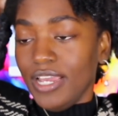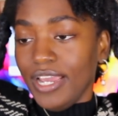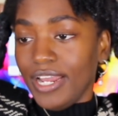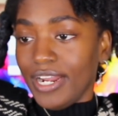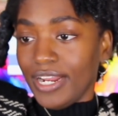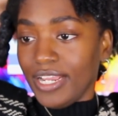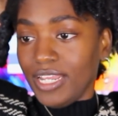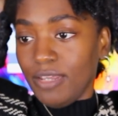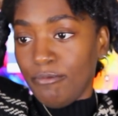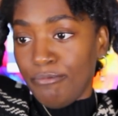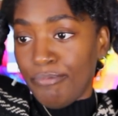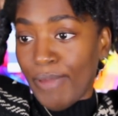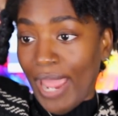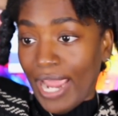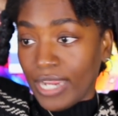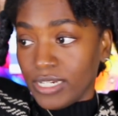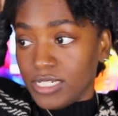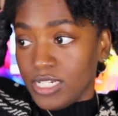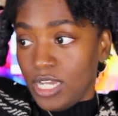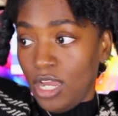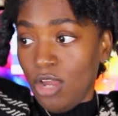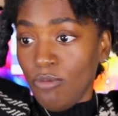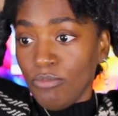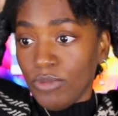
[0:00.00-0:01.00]
and I get
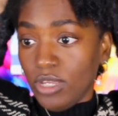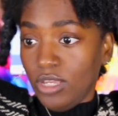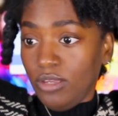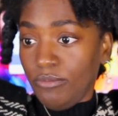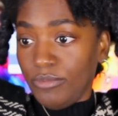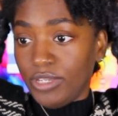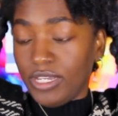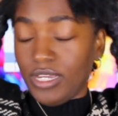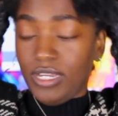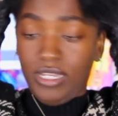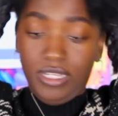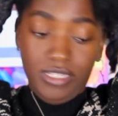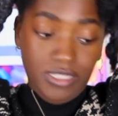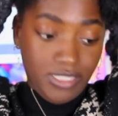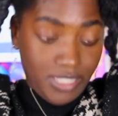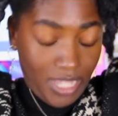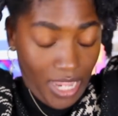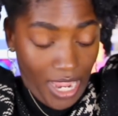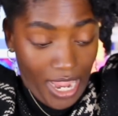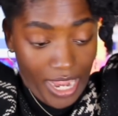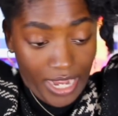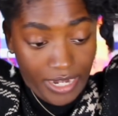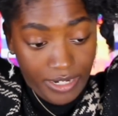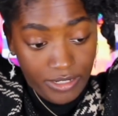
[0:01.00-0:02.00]
backed up because
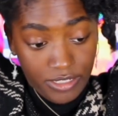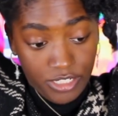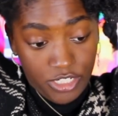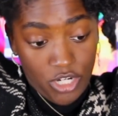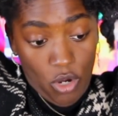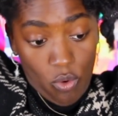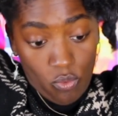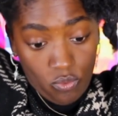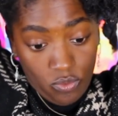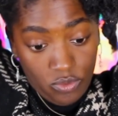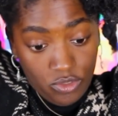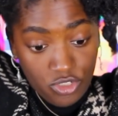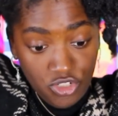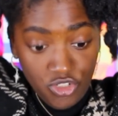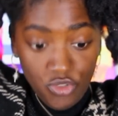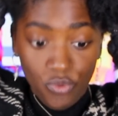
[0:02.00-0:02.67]
I don't